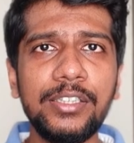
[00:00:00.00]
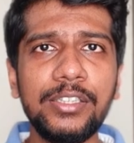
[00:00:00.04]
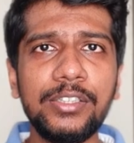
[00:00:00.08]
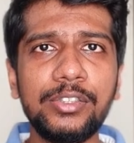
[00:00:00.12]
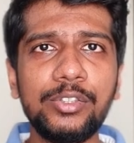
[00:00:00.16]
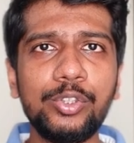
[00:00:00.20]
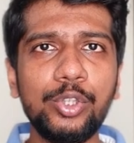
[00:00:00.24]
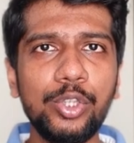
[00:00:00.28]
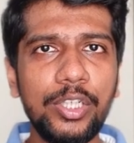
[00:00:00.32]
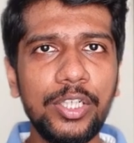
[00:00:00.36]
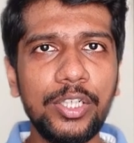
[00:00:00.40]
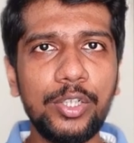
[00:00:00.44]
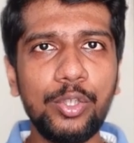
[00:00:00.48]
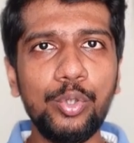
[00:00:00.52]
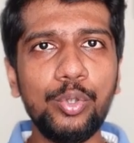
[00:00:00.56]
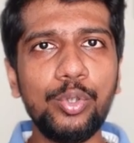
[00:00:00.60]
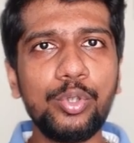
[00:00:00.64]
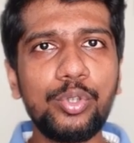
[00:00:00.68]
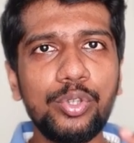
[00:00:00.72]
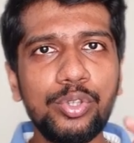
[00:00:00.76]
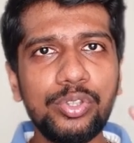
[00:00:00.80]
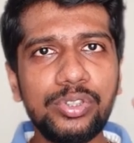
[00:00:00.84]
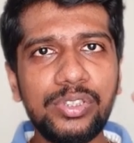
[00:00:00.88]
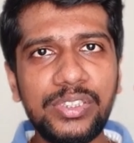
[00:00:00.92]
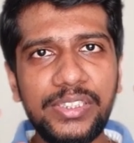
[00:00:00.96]
So the
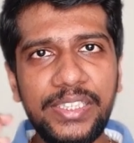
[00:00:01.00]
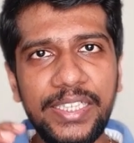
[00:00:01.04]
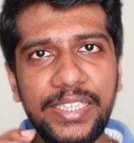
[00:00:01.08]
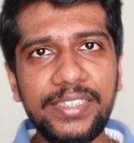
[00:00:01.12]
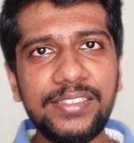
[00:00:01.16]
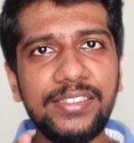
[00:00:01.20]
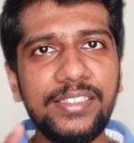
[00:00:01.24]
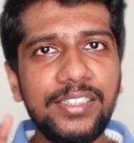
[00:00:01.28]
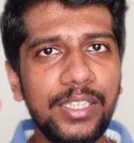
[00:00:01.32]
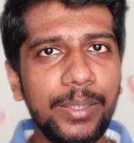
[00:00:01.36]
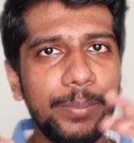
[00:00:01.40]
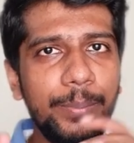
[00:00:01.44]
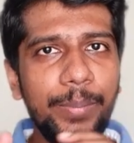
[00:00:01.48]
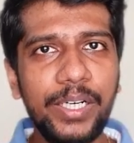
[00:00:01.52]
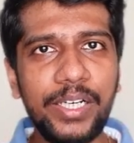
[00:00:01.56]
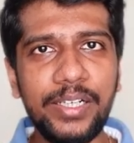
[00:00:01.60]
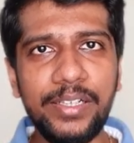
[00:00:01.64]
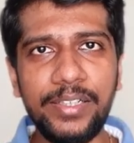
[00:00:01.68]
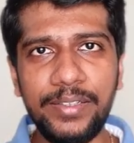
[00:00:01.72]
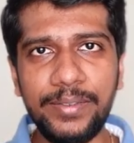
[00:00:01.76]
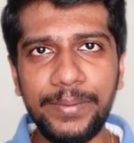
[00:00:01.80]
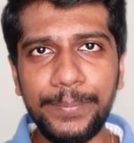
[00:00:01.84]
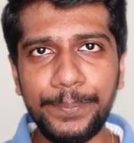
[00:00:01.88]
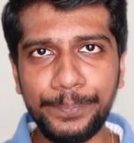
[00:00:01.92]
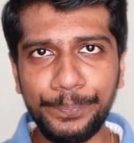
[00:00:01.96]
glucose stays in the
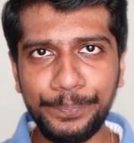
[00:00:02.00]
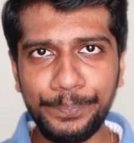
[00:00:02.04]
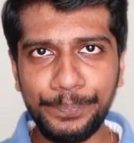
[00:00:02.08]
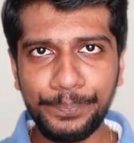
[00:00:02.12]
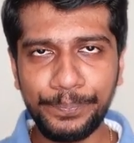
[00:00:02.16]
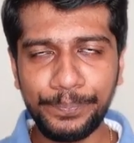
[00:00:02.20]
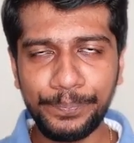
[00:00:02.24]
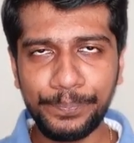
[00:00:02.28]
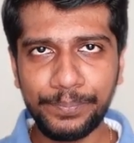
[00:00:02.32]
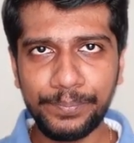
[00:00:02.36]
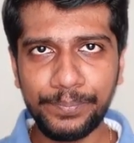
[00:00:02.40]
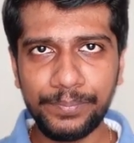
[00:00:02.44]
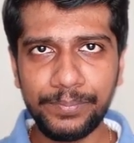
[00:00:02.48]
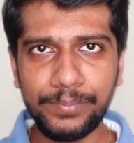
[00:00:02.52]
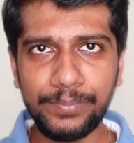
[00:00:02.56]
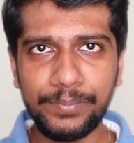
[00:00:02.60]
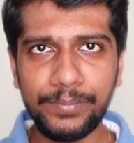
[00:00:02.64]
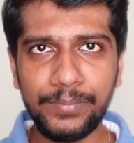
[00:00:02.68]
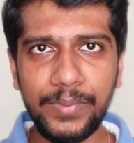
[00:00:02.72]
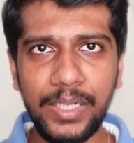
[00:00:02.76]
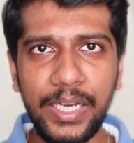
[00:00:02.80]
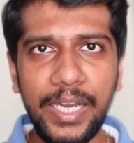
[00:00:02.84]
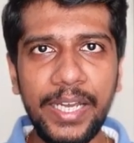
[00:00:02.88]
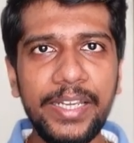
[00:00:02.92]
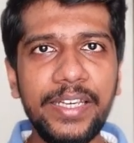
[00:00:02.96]
blood,
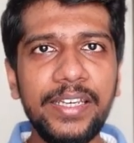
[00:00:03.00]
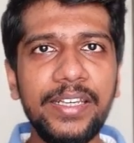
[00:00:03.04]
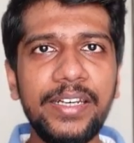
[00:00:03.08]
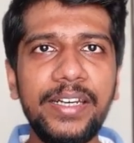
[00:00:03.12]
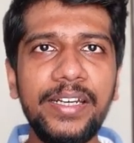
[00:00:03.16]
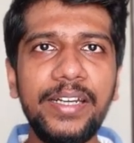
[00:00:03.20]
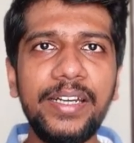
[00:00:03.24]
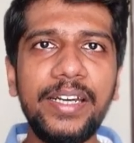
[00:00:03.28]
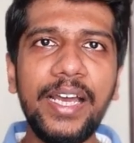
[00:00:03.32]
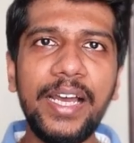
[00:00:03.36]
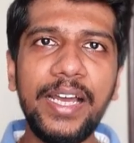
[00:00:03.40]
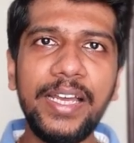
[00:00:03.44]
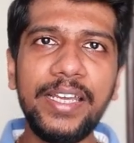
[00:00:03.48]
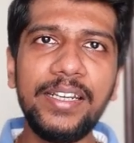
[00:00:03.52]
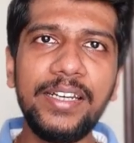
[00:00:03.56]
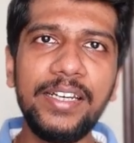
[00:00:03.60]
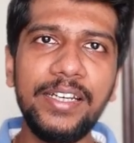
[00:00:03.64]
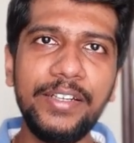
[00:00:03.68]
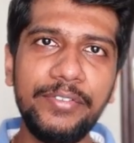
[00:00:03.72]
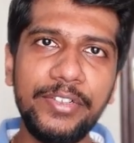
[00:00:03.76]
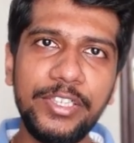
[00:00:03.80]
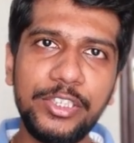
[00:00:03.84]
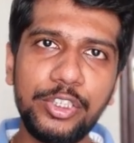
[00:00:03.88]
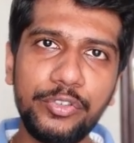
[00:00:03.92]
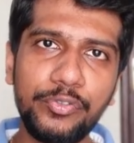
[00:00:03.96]
higher and higher
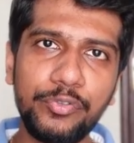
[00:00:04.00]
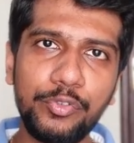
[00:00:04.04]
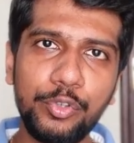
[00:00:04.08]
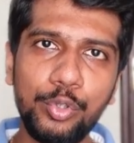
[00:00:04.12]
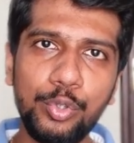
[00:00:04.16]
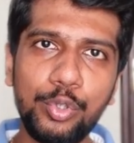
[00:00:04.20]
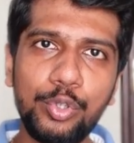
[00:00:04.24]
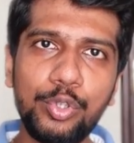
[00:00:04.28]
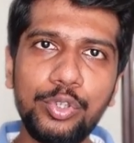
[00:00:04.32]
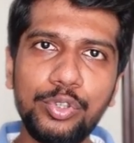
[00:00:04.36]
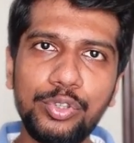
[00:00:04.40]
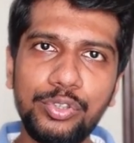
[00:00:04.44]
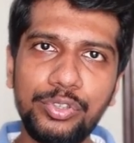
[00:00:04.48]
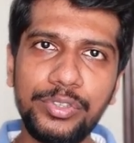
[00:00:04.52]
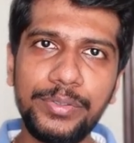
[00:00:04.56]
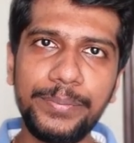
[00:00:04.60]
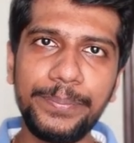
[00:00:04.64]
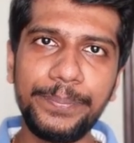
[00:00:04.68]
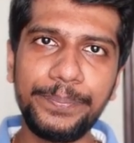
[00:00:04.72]
levels of glucose.